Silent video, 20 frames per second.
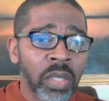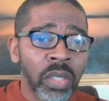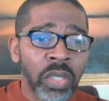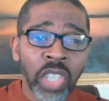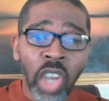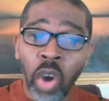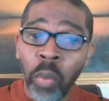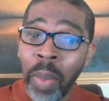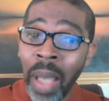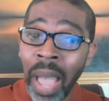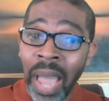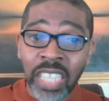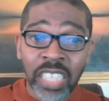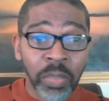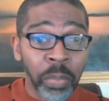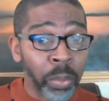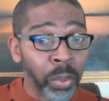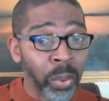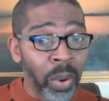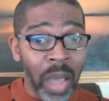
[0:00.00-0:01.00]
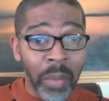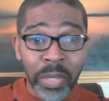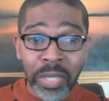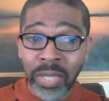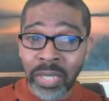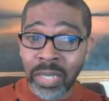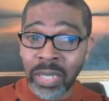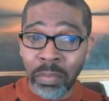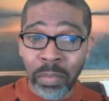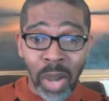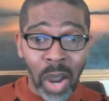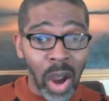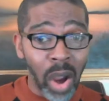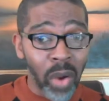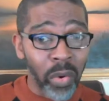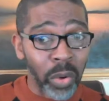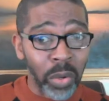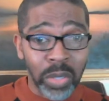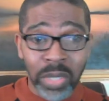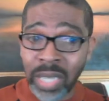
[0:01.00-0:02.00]
Nobody's promised
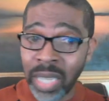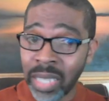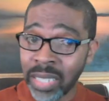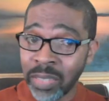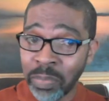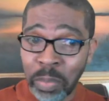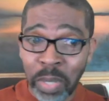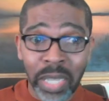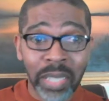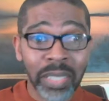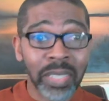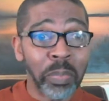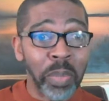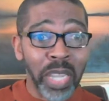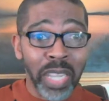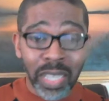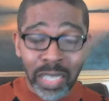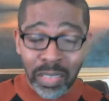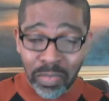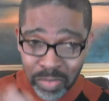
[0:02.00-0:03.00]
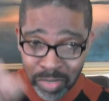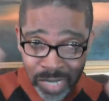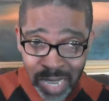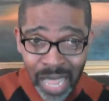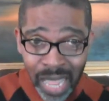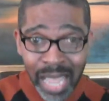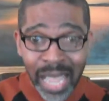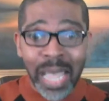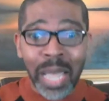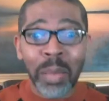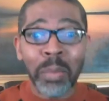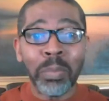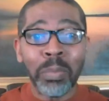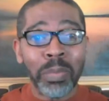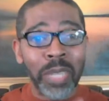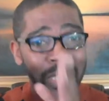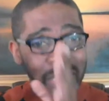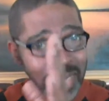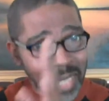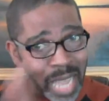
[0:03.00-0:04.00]
tomorrow. Yes, speak, speaking of
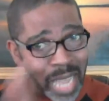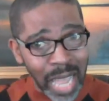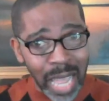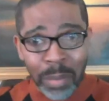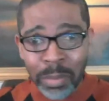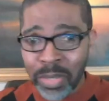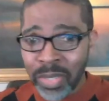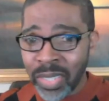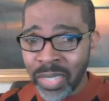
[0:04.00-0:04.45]
time and time